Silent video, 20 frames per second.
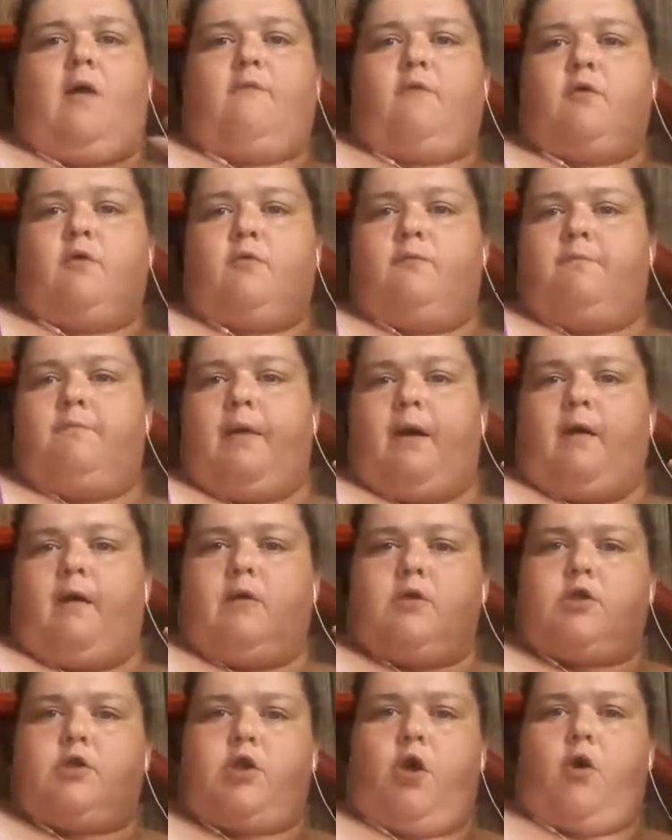or
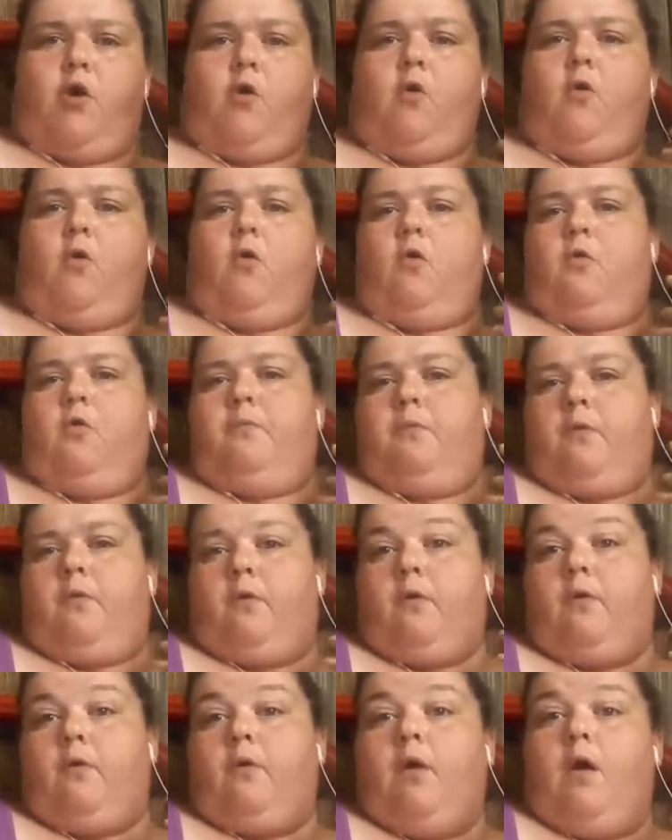Periscope,
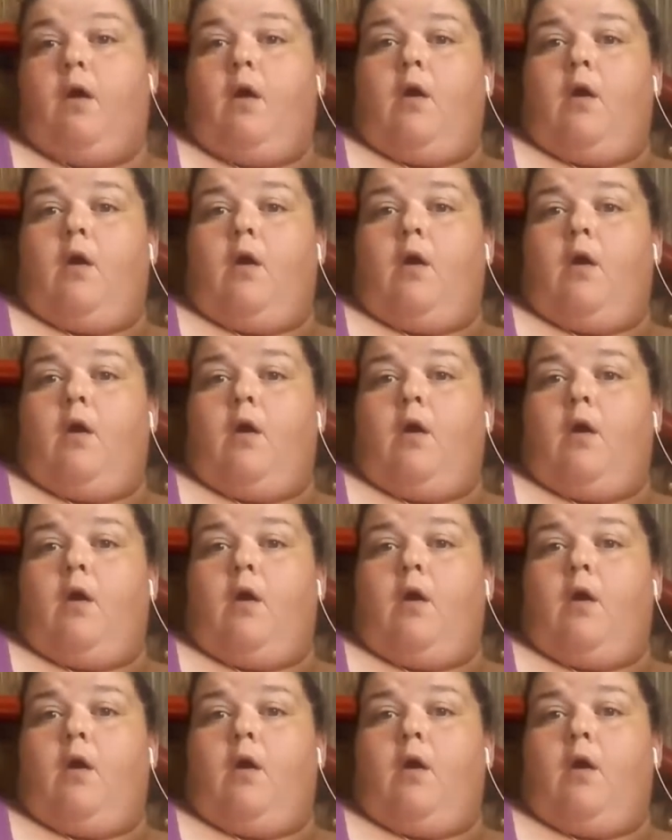or